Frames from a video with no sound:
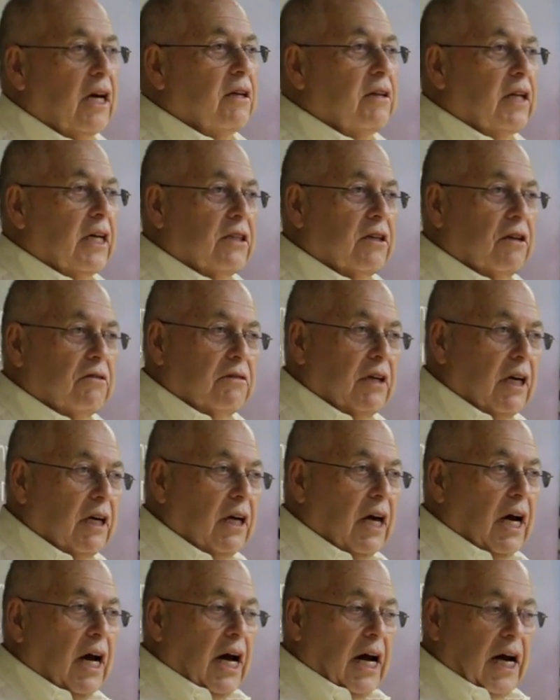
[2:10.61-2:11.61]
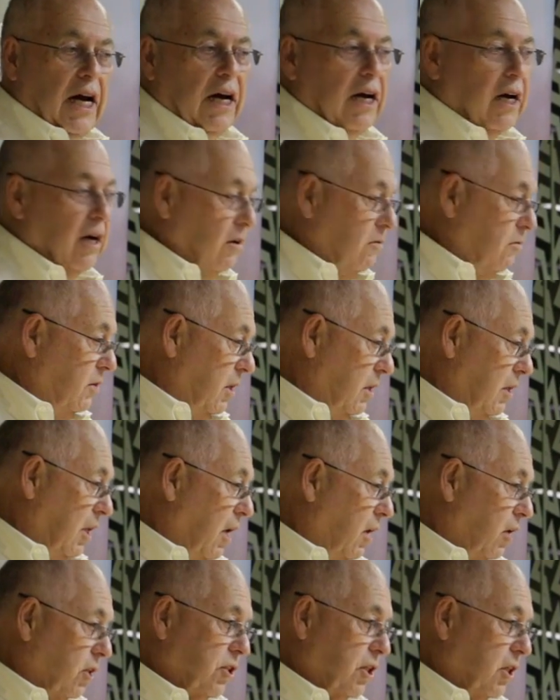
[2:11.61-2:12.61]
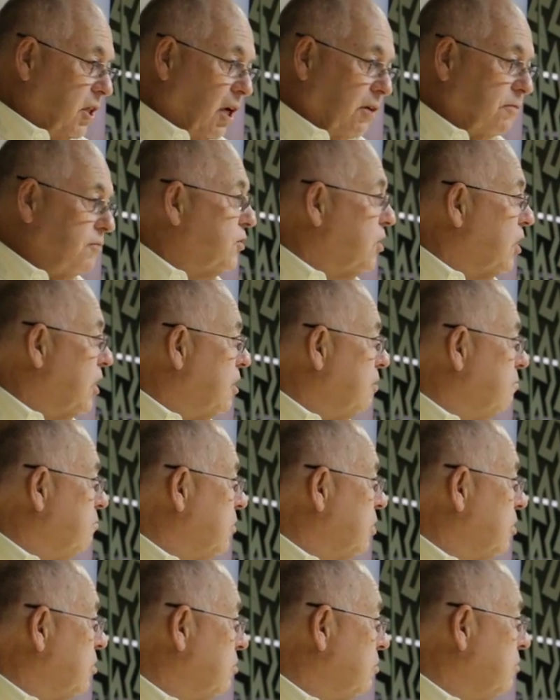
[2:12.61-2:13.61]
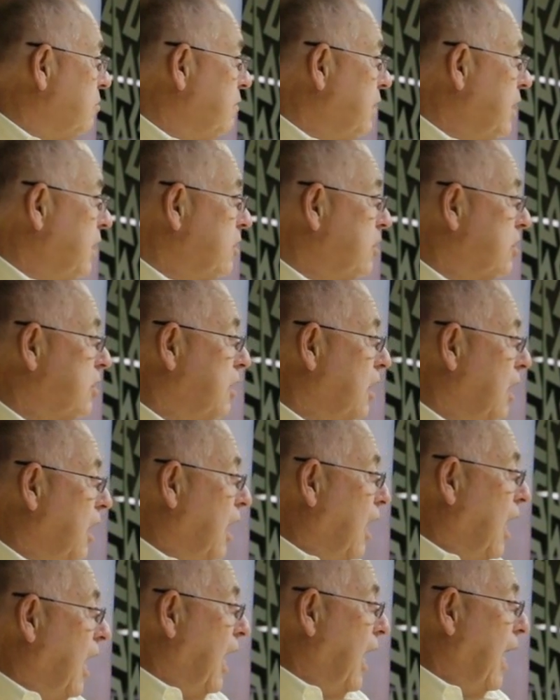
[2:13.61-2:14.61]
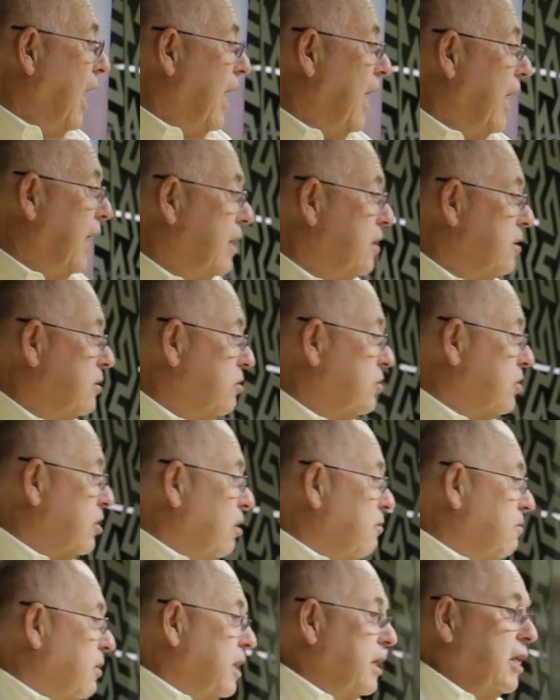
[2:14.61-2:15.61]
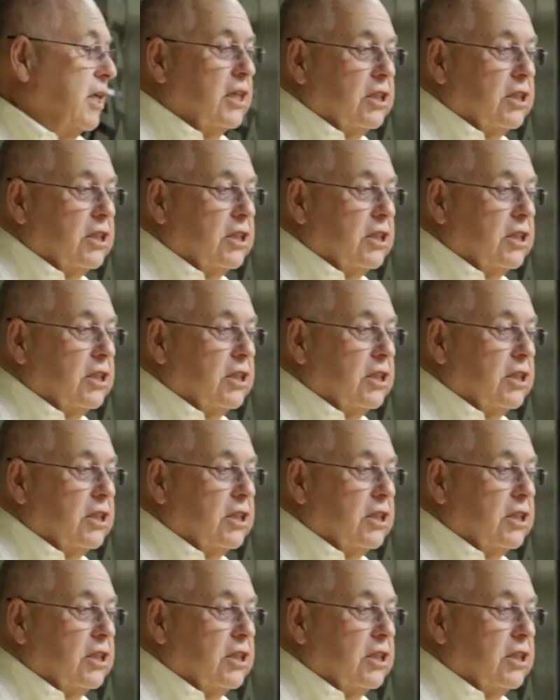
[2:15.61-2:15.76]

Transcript: They don't have a large enough team to do this, and so on.